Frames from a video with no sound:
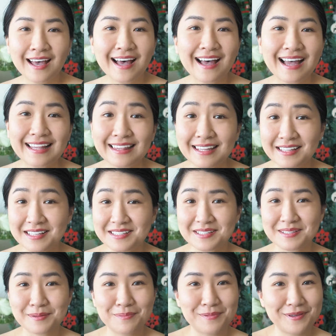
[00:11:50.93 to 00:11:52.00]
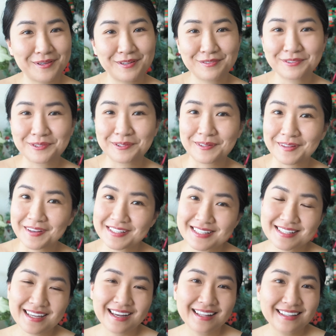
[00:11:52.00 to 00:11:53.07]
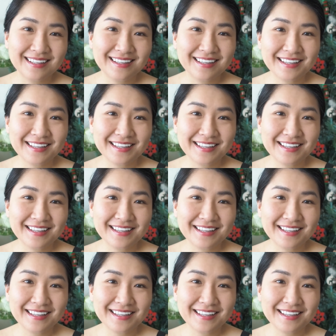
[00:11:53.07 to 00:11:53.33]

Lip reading: I think this is a beautiful gloss color.